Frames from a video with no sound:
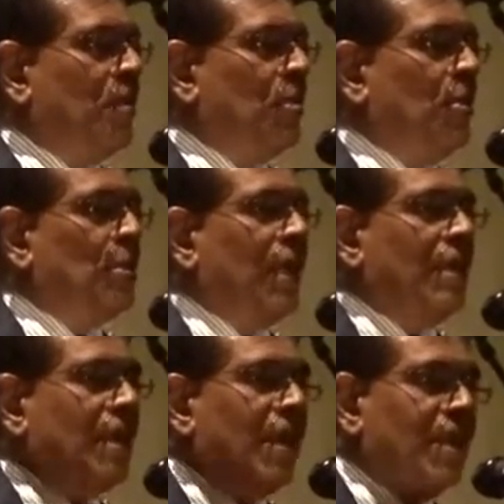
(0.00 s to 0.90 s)
Because we
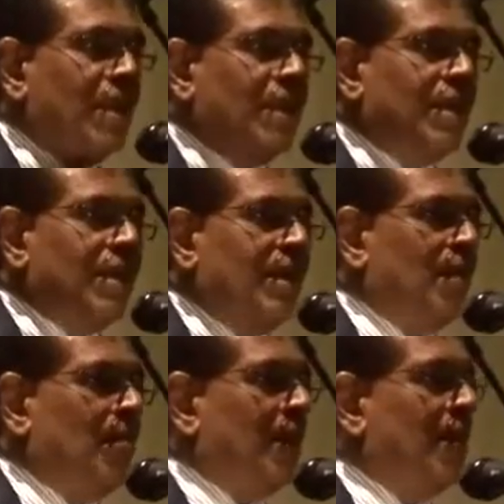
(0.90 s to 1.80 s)
had done
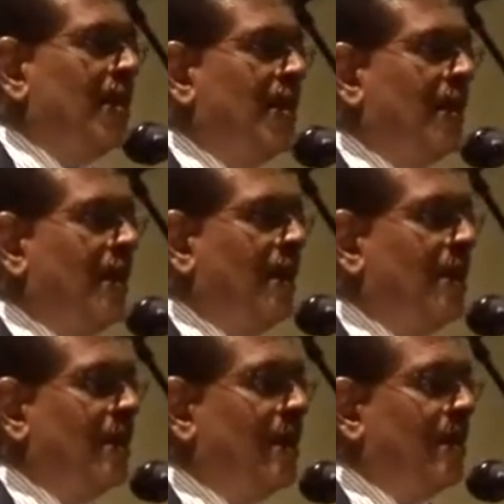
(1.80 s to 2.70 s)
a practical
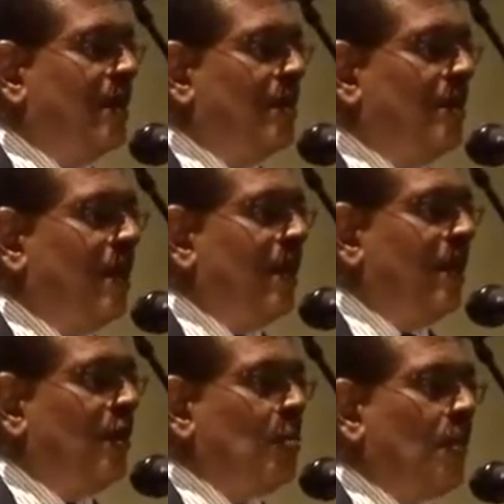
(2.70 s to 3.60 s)
engineering
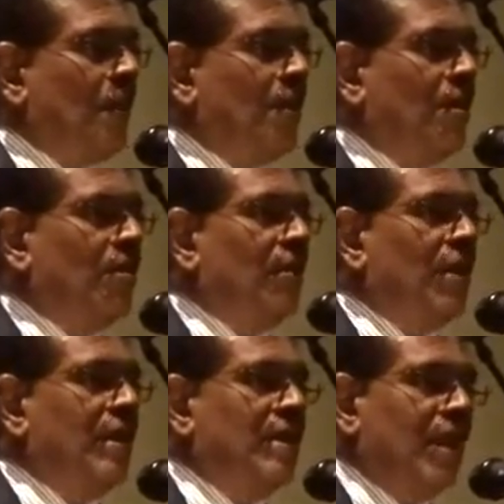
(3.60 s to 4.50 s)
training, we
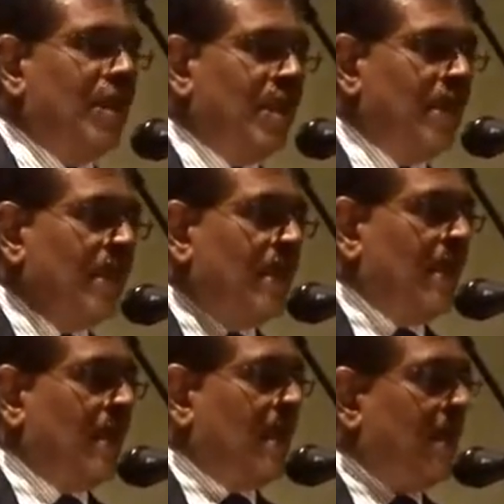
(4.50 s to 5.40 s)
had done
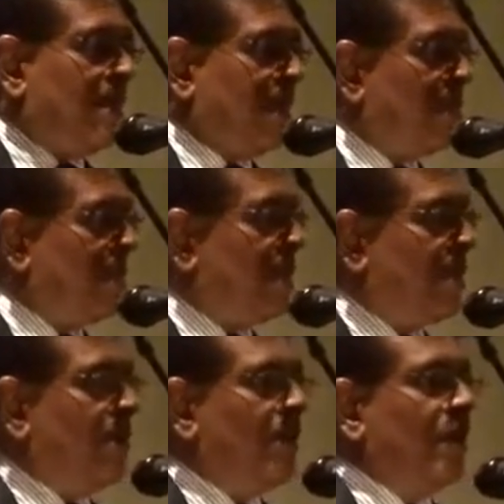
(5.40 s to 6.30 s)
a subject
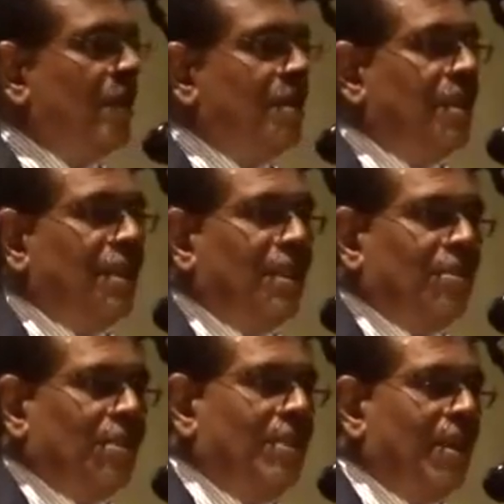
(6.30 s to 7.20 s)
called Engineer in
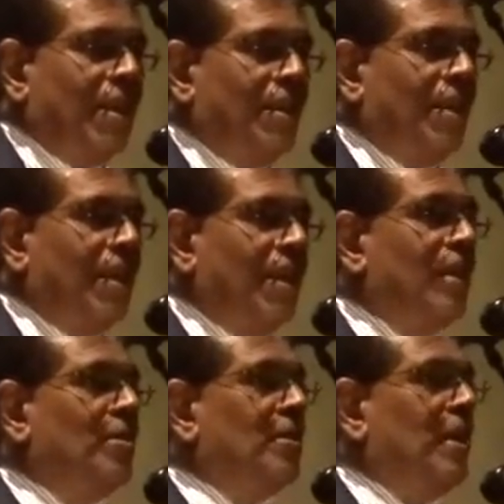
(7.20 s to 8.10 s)
Society, and
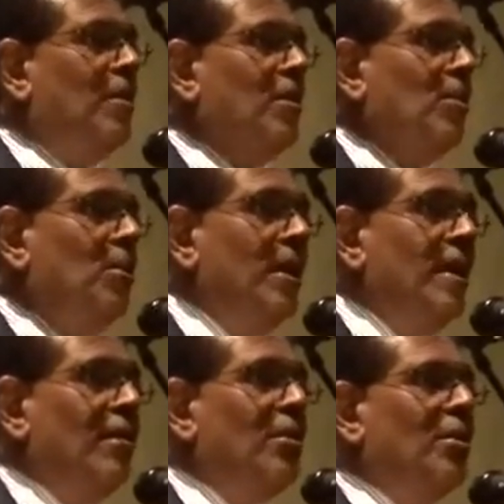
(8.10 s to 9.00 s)
it was only
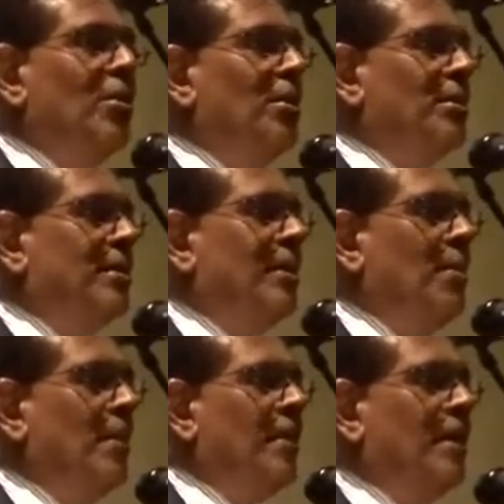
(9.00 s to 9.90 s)
our course
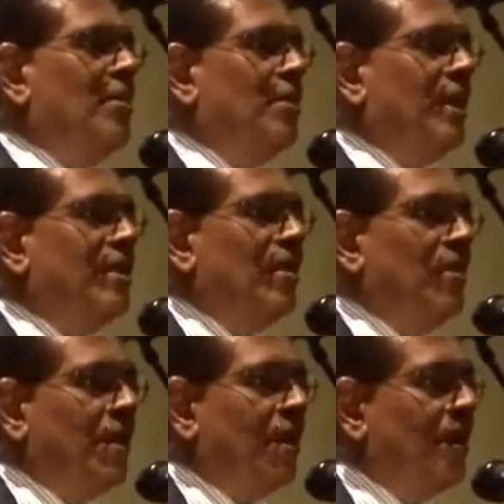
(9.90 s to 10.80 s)
that was
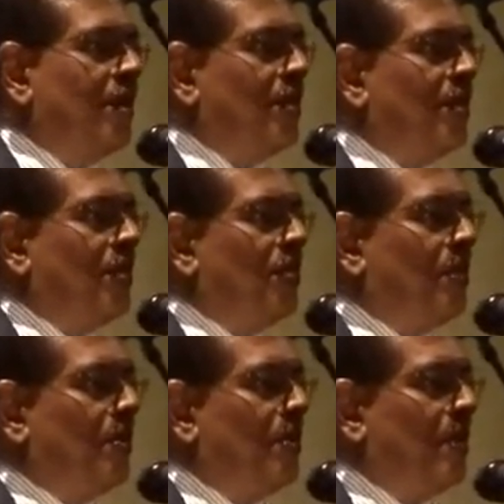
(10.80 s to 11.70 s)
exempted
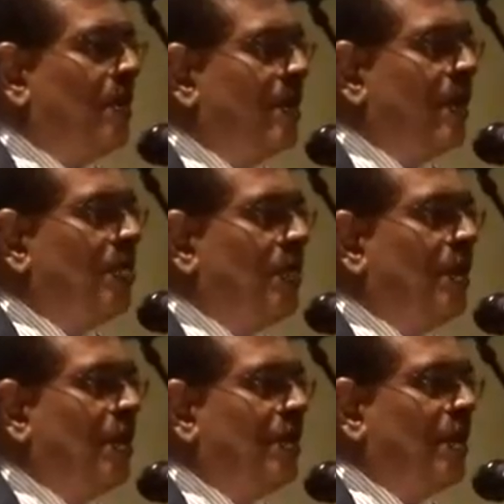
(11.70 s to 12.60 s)
from that
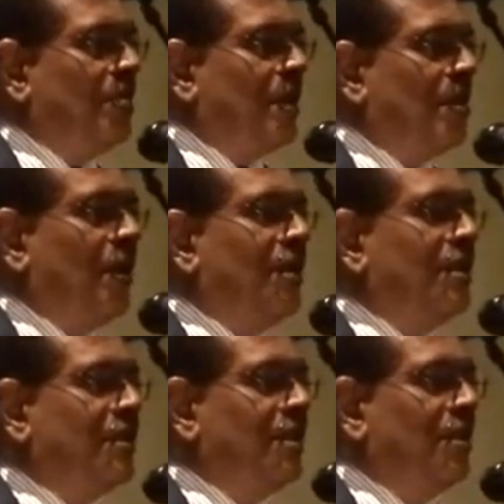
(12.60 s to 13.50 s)
particular subject by the
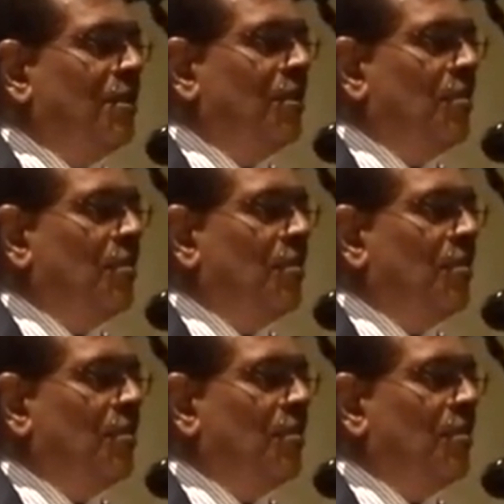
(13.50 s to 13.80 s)
Institute.